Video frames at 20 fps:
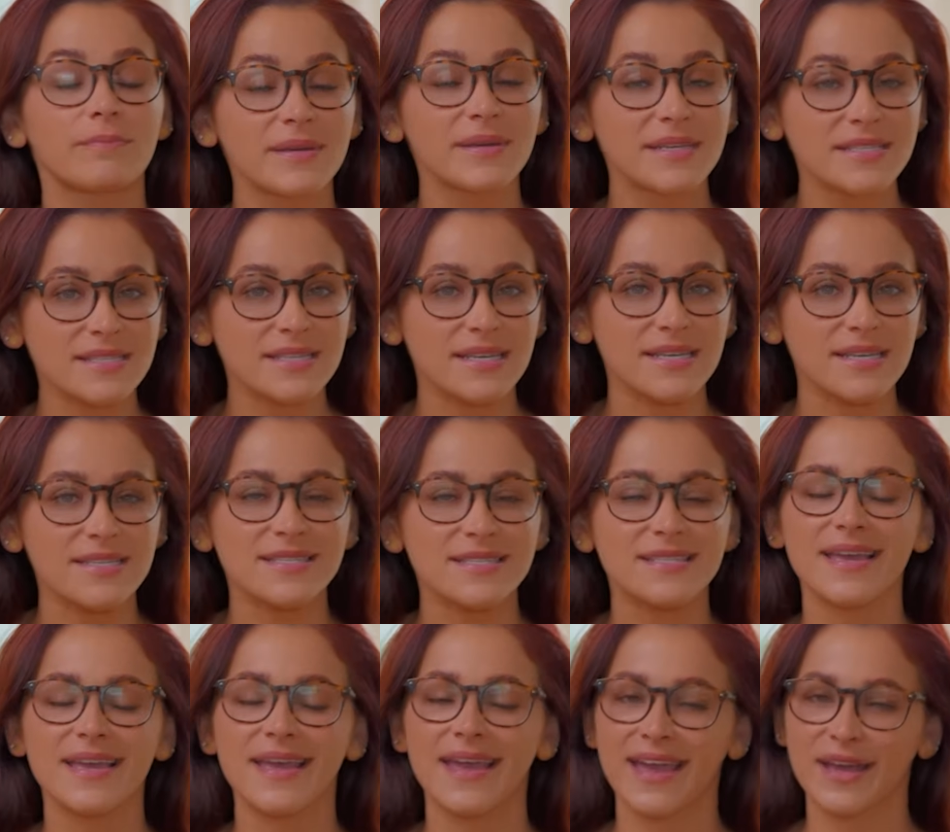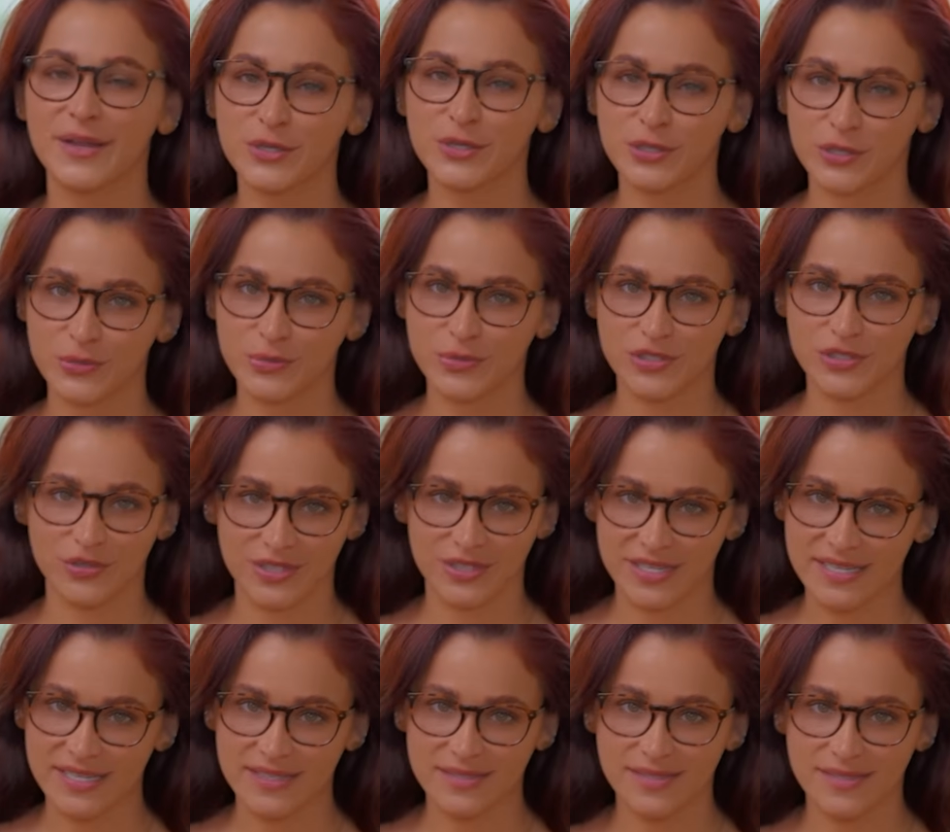business and user
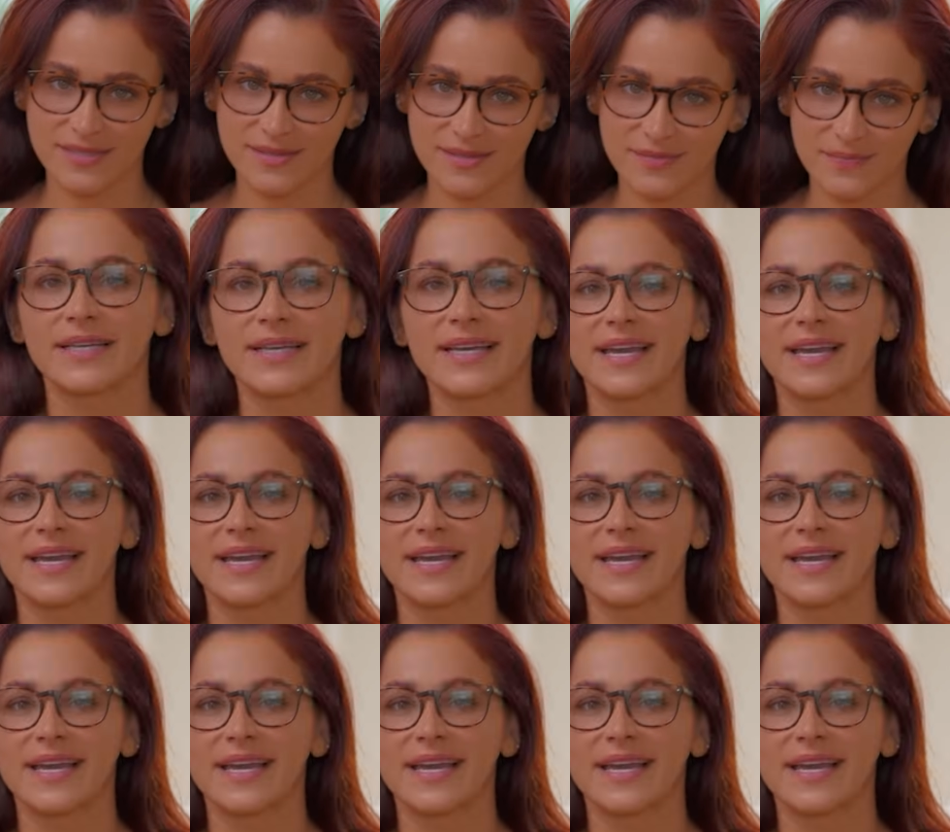needs.